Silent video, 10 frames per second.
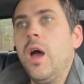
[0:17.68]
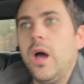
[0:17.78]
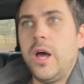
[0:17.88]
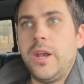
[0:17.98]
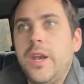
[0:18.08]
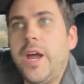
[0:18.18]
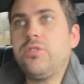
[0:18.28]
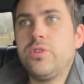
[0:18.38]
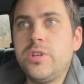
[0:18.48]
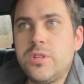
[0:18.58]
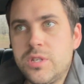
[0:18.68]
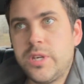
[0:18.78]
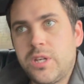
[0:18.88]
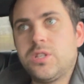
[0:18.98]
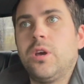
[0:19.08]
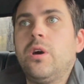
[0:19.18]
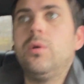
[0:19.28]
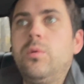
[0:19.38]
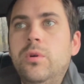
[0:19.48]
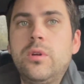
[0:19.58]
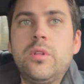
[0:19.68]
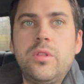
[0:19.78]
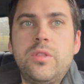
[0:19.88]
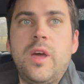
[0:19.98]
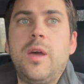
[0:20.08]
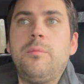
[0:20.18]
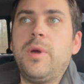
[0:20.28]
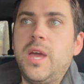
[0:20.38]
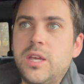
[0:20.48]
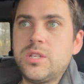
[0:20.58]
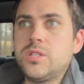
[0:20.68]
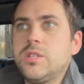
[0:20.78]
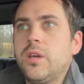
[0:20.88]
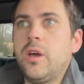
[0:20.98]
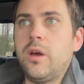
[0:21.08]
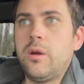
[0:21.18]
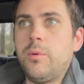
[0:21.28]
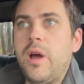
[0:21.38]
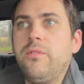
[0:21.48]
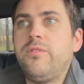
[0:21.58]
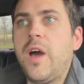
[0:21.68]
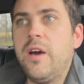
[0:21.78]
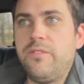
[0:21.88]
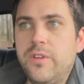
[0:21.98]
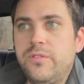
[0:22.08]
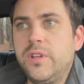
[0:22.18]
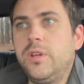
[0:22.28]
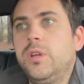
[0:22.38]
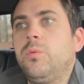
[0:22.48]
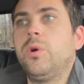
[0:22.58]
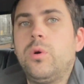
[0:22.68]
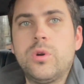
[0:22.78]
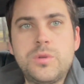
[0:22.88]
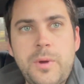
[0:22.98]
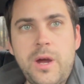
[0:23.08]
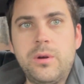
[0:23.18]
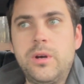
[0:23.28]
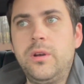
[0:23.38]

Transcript: a nitrous 6.0 that makes around 550 wheel horsepower,